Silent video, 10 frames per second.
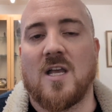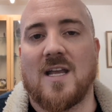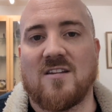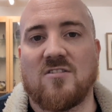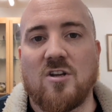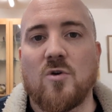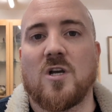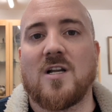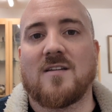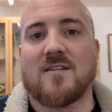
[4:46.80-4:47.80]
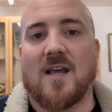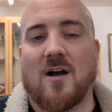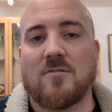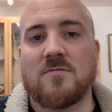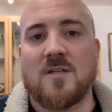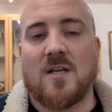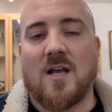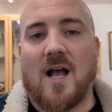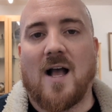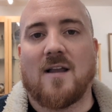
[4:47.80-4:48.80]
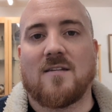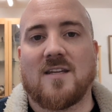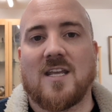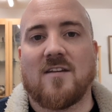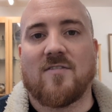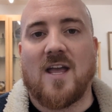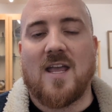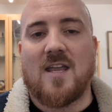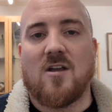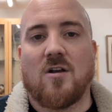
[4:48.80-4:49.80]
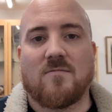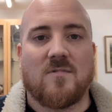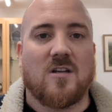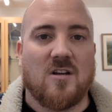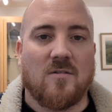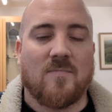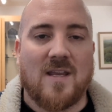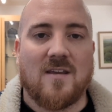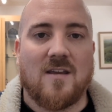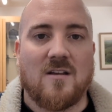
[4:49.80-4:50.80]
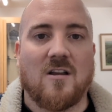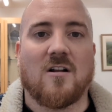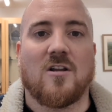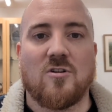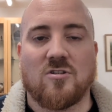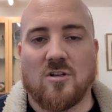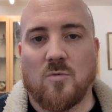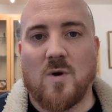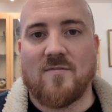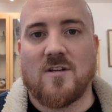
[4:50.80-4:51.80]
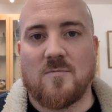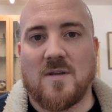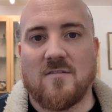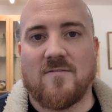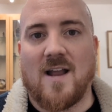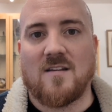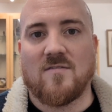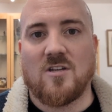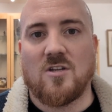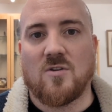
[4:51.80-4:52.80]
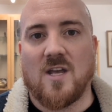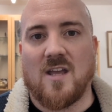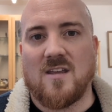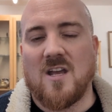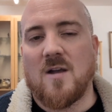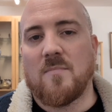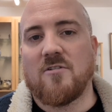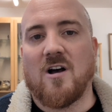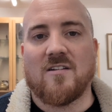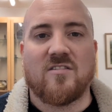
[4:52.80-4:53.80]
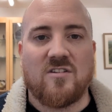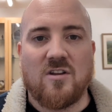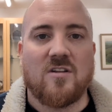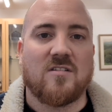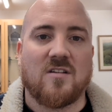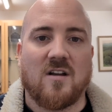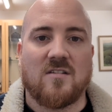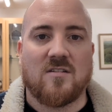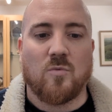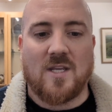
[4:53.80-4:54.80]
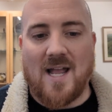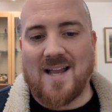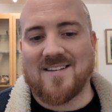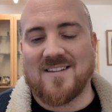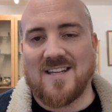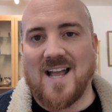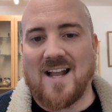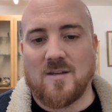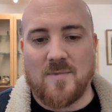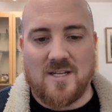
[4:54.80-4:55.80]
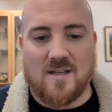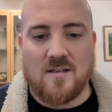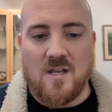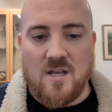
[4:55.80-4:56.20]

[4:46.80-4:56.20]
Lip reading: It's too early to tell and to give a make a conclusion on whether it's been effective in the UK, but there are certain signs that we can see at the minute.